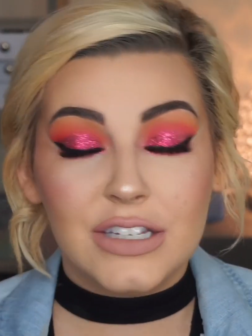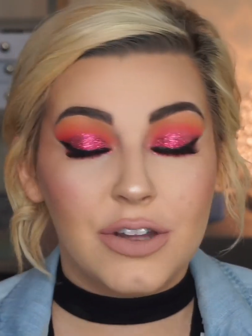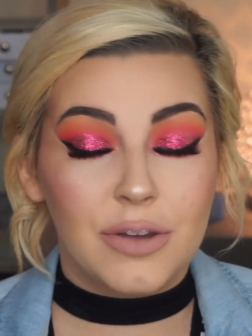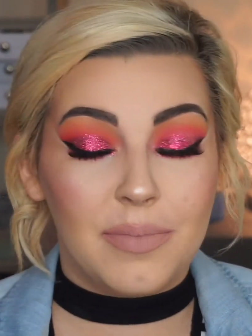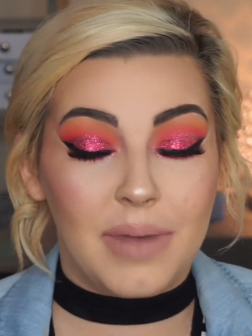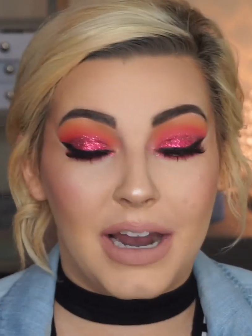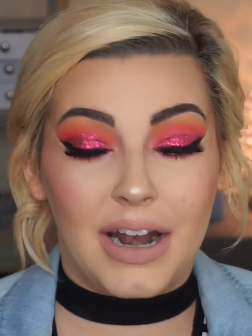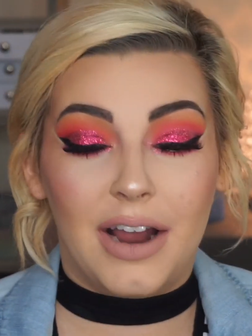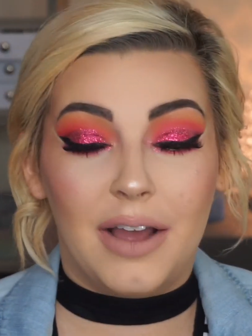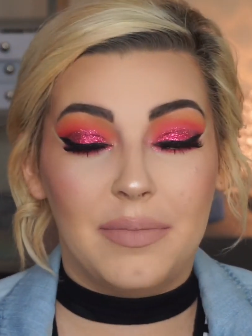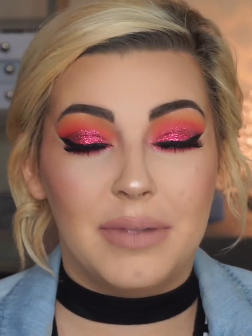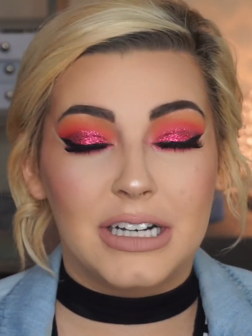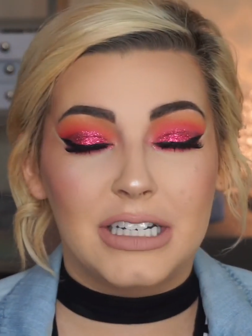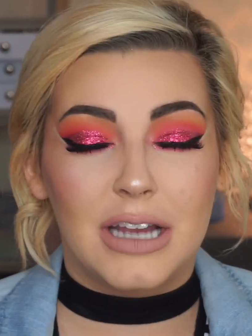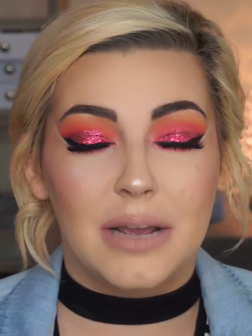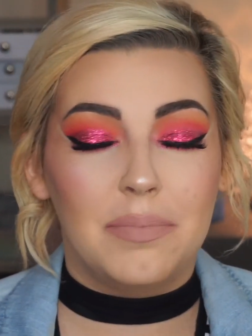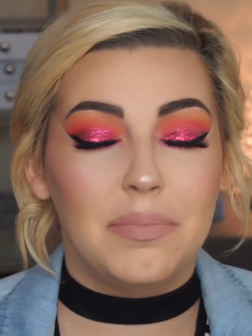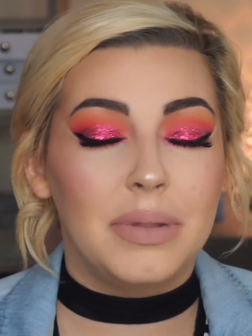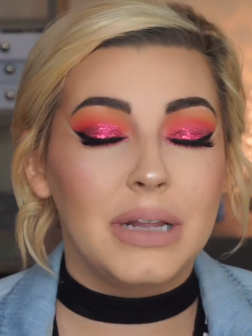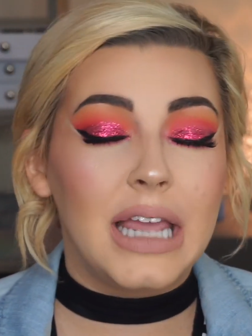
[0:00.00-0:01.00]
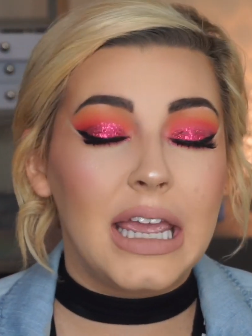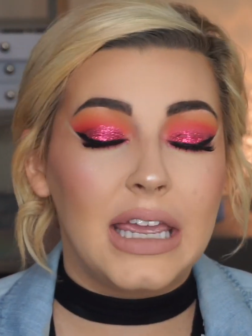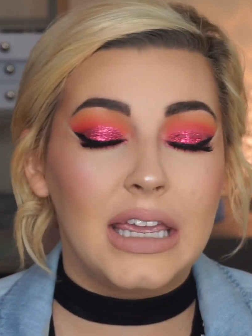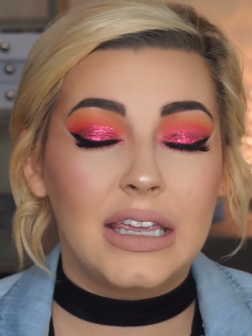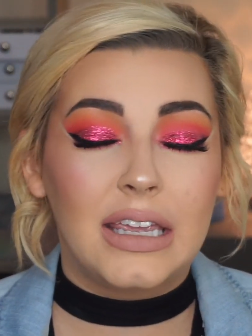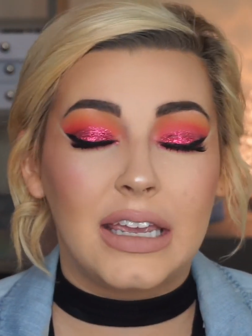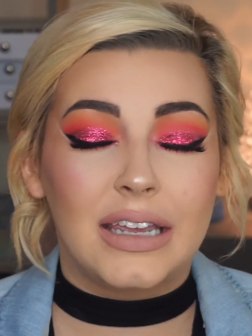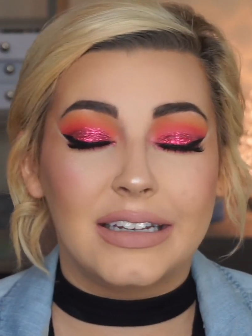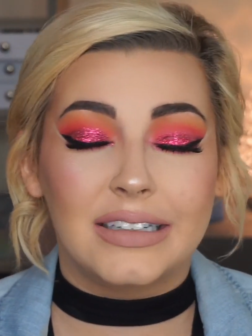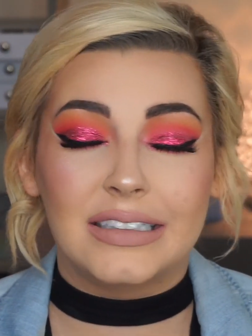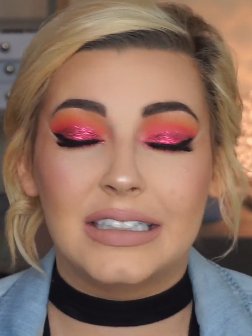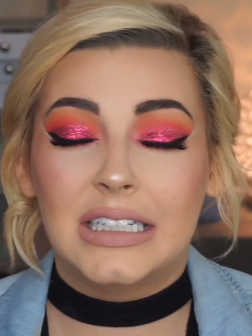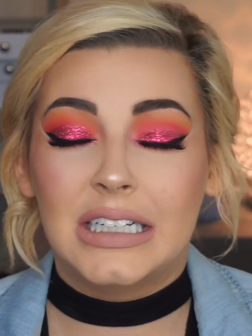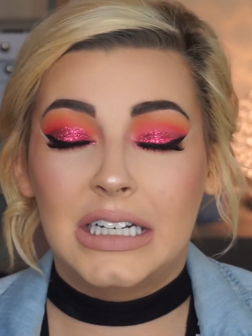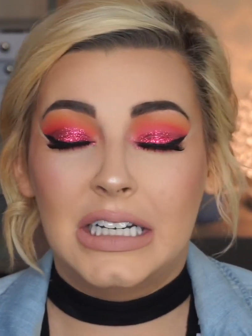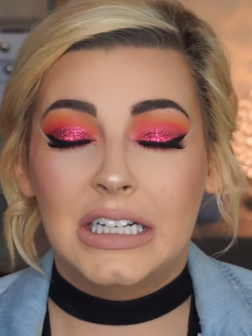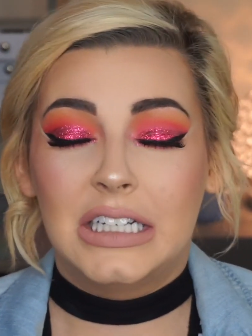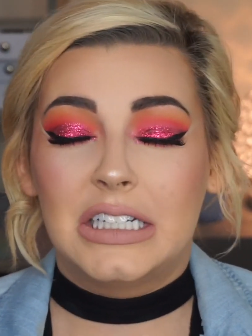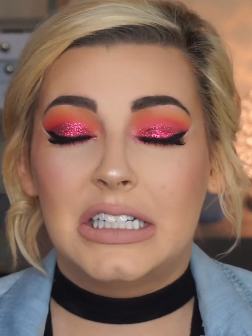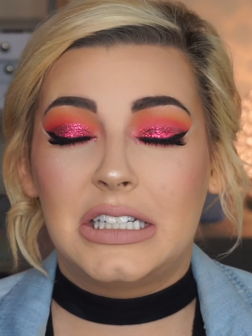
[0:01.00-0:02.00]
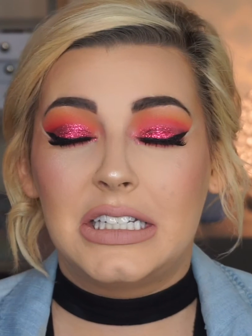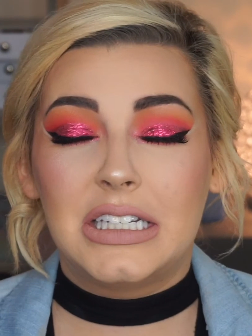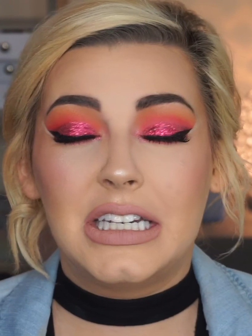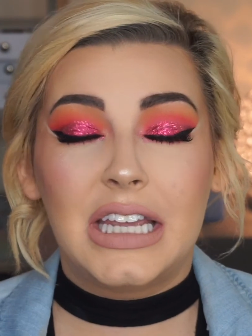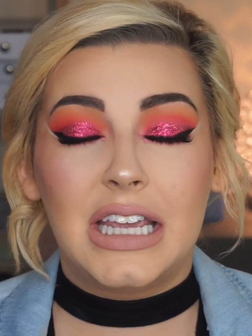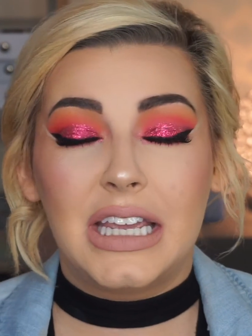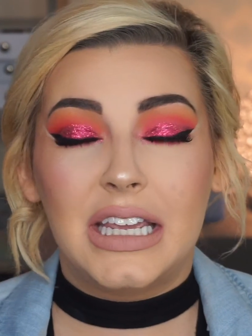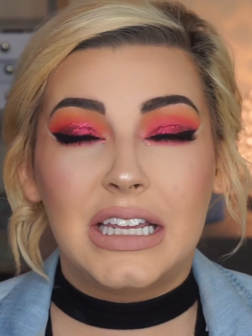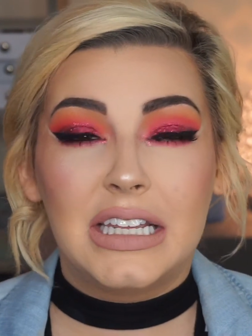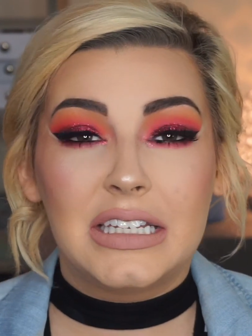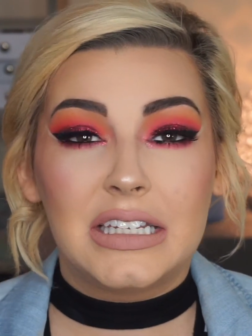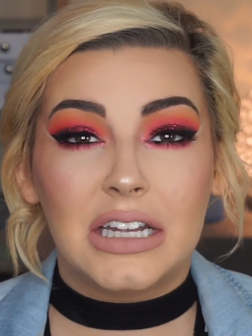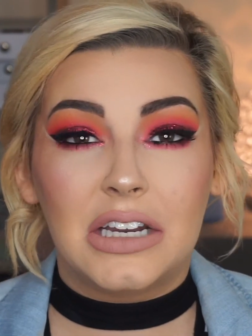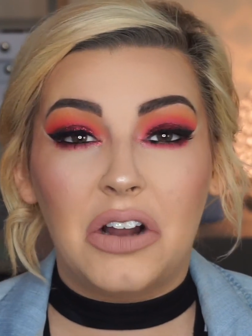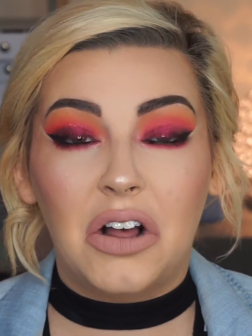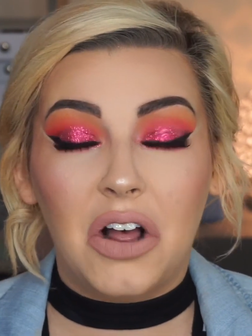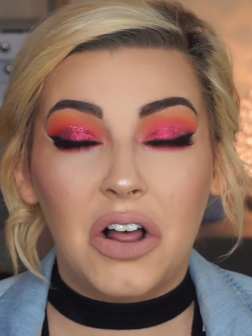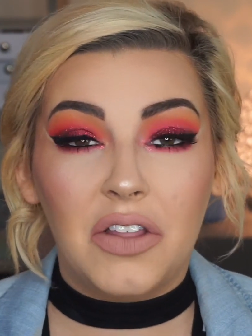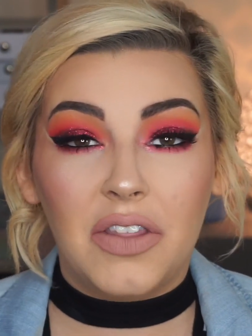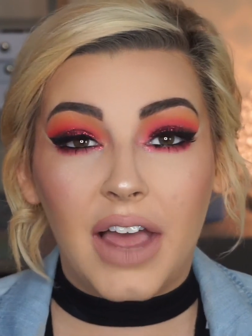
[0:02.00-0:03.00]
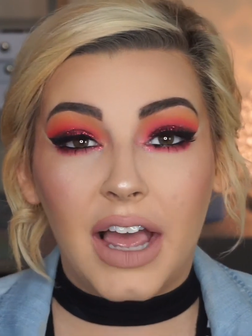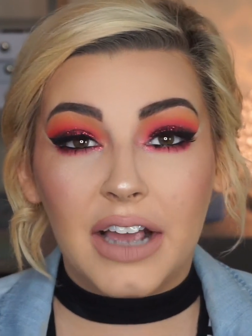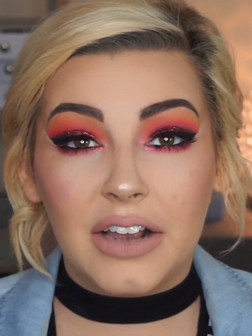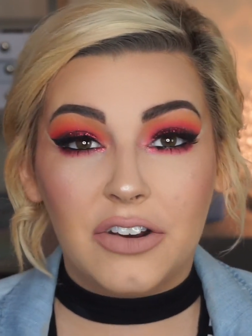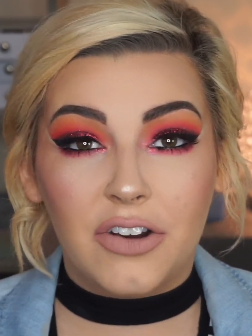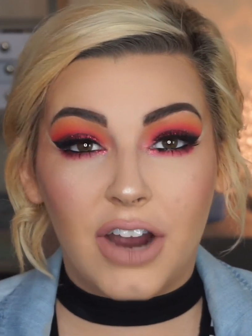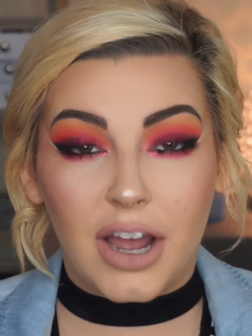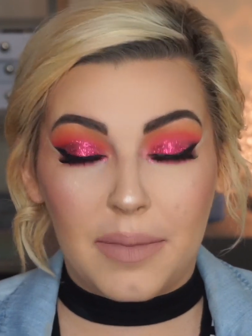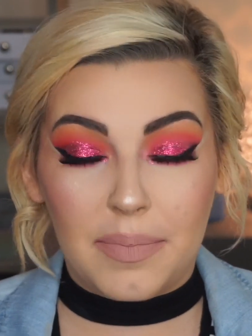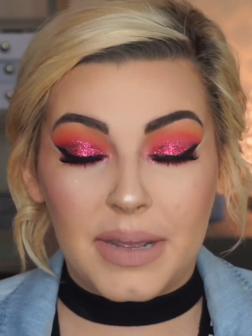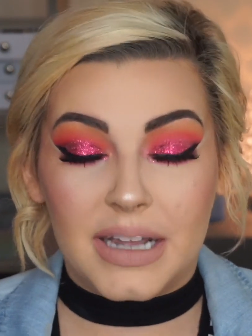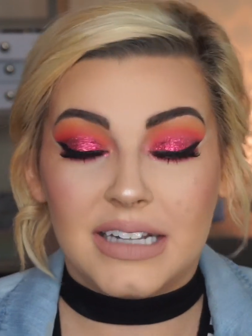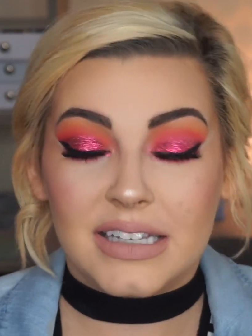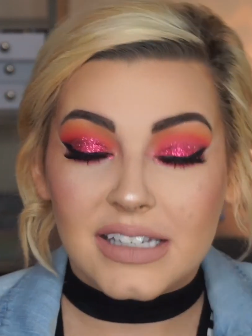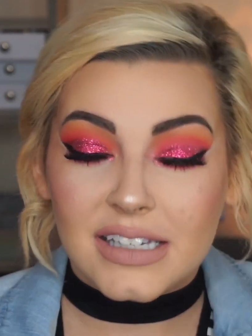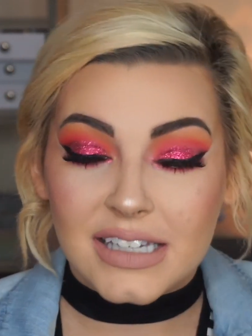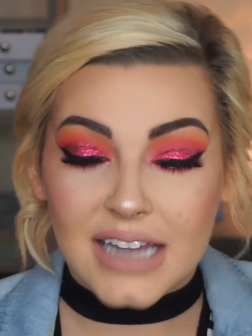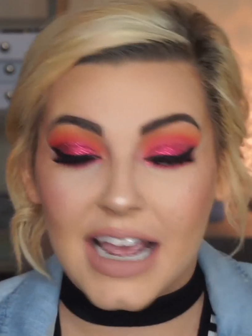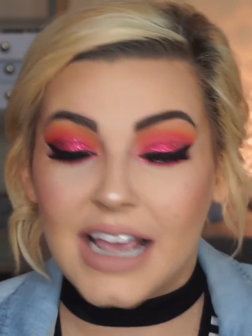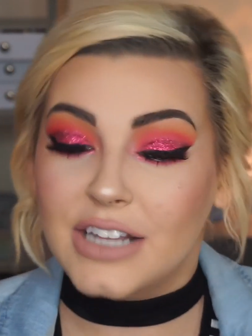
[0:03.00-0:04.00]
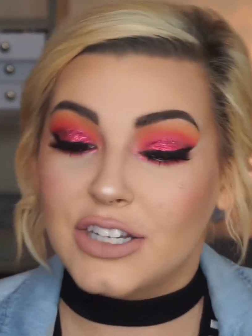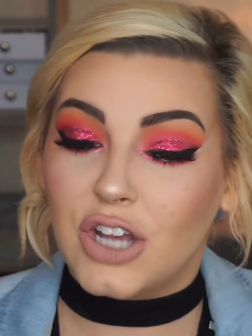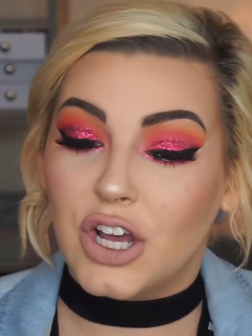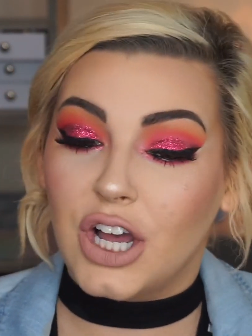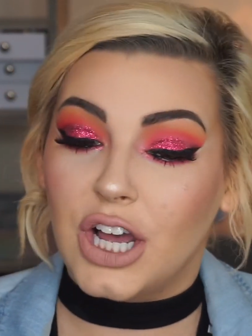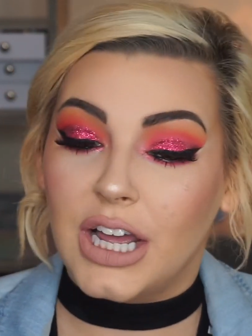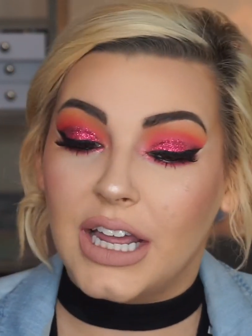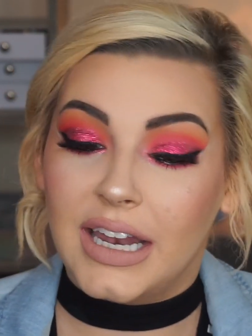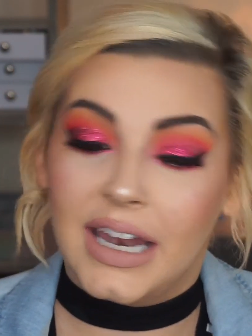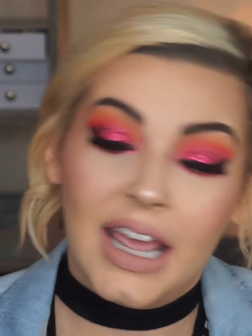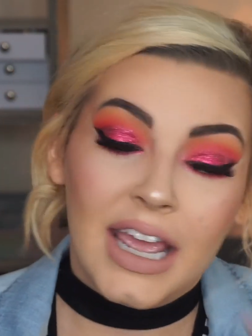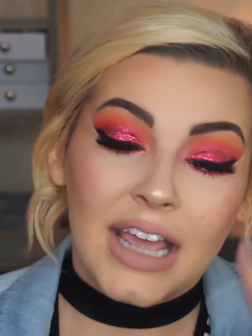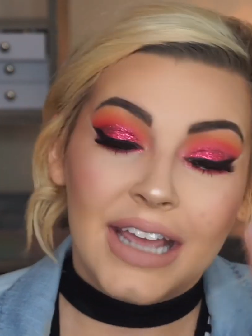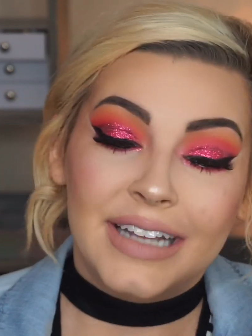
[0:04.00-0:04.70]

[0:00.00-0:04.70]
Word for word: No matter how much I blink and sneeze and all that crap, it stays on.